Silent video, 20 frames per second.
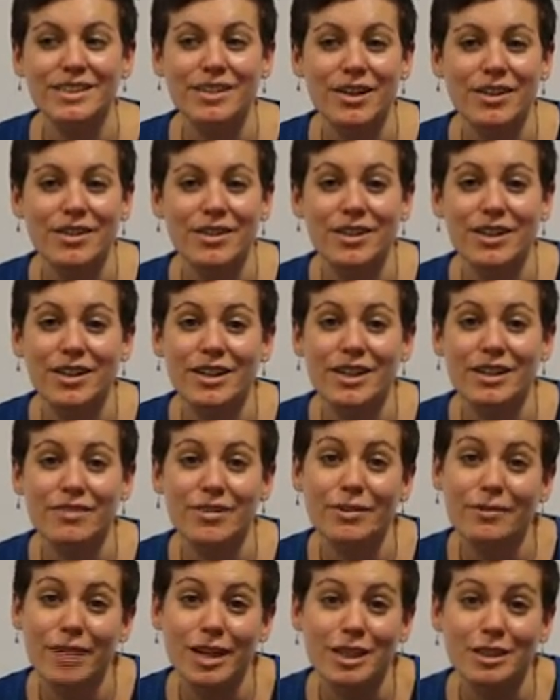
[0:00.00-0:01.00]
So the
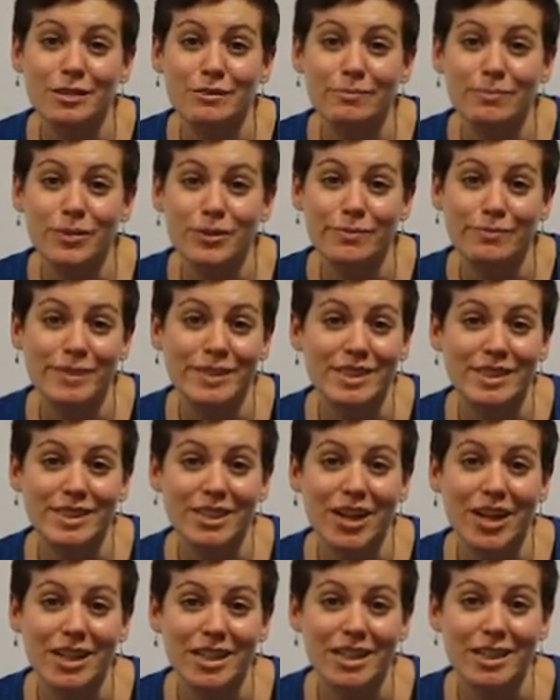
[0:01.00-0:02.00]
living wage movement
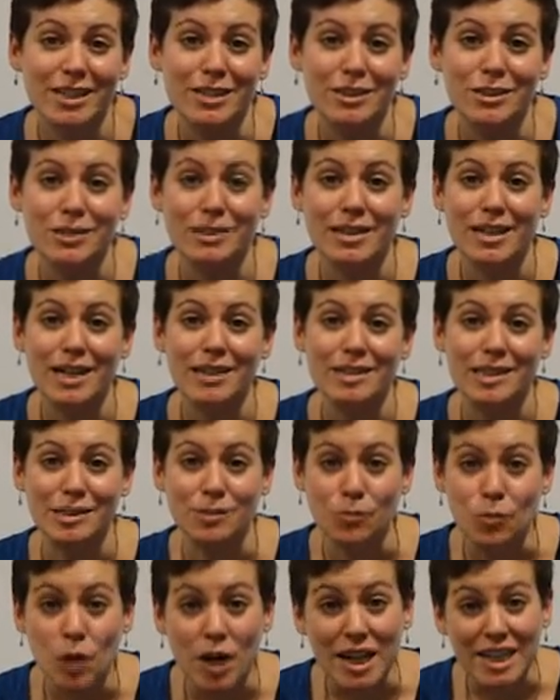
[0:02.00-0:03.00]
started in
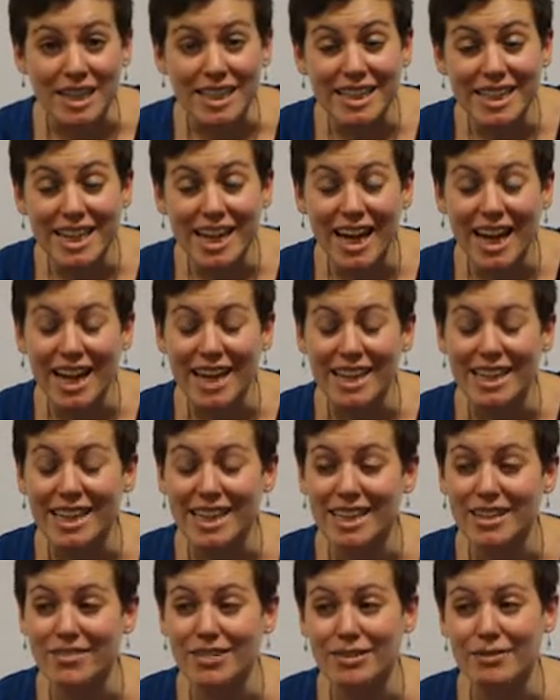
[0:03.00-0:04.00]
2001 and
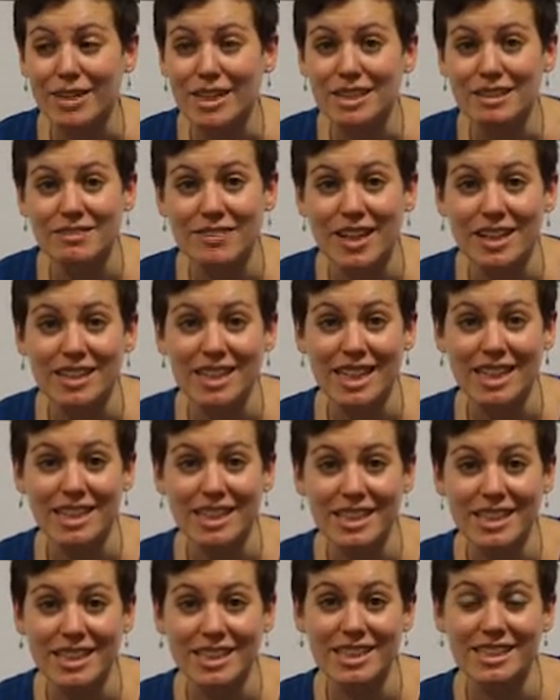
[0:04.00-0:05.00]
the Living Wage
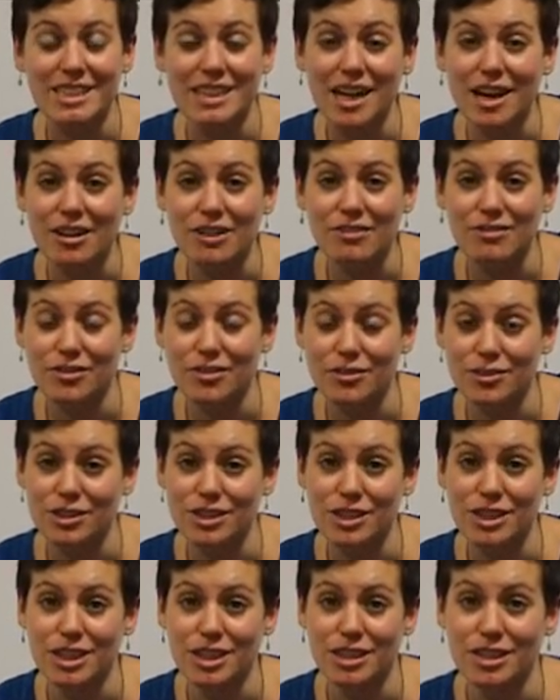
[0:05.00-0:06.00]
Foundation itself
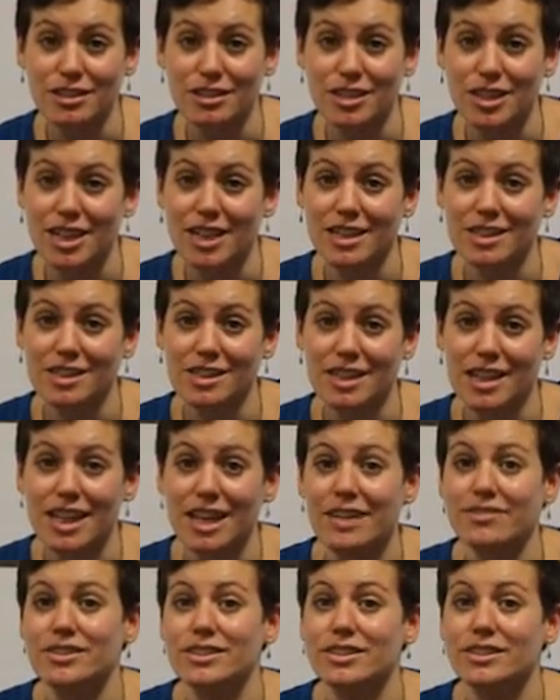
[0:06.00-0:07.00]
launched in
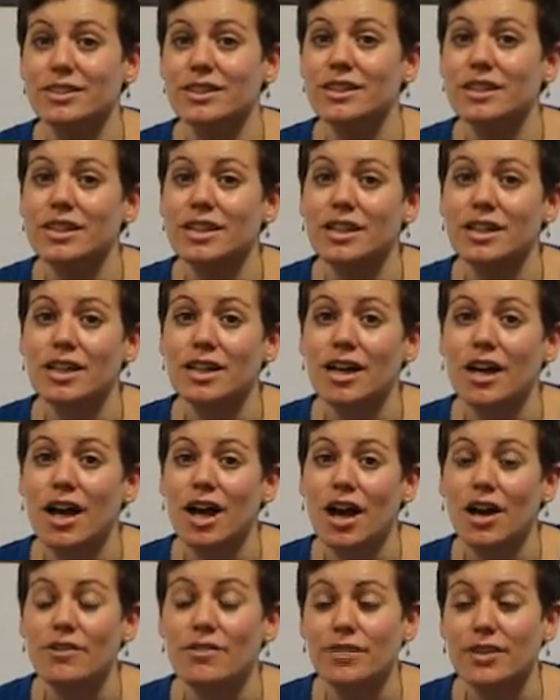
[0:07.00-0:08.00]
2011.
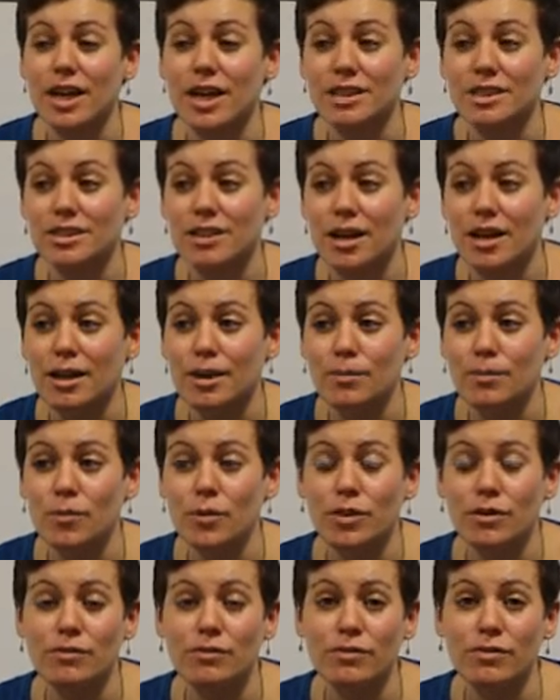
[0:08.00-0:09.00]
Over that time
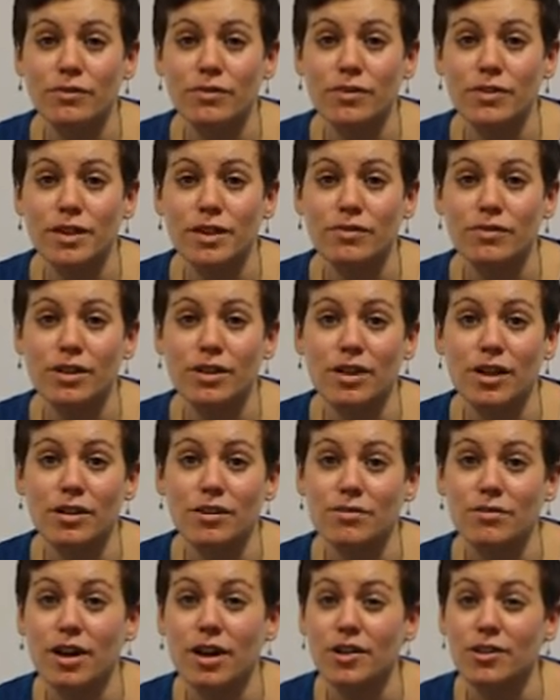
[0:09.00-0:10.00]
we've given
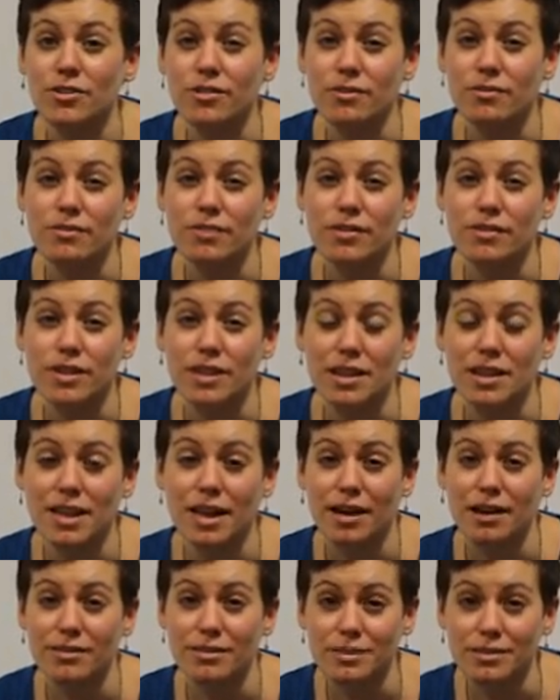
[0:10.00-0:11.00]
over
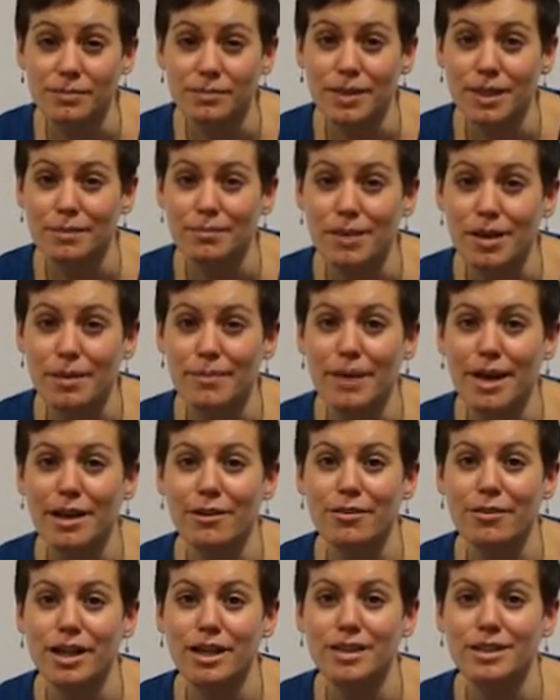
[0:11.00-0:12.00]
150,000 people a
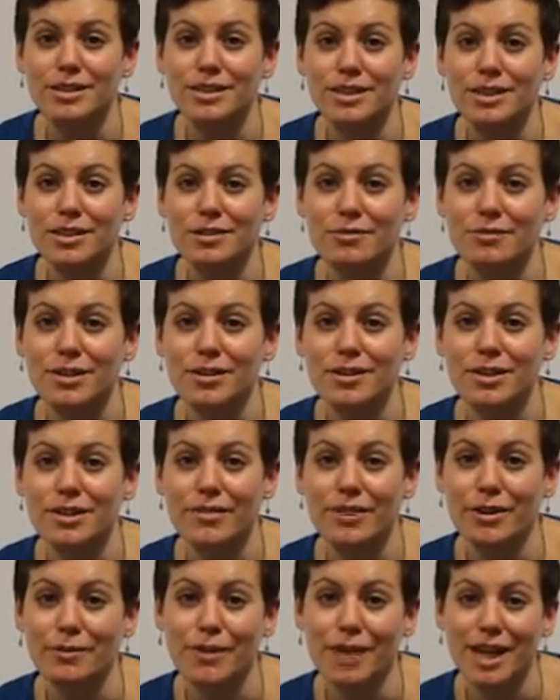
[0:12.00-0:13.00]
pay rise to the real
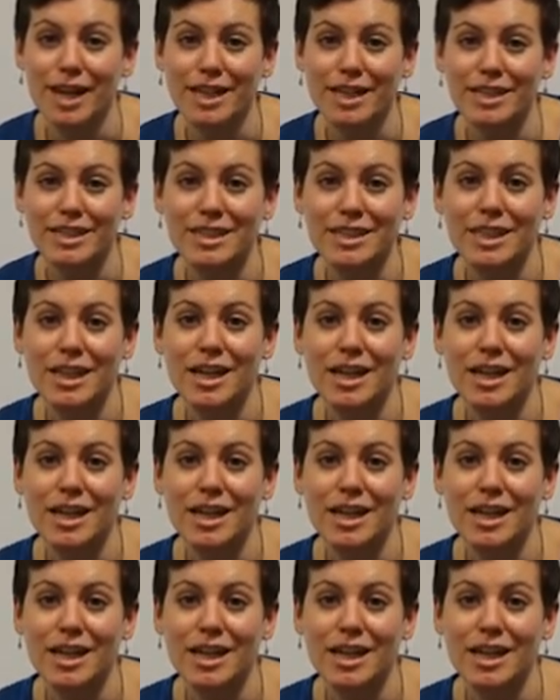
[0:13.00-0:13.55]
living wage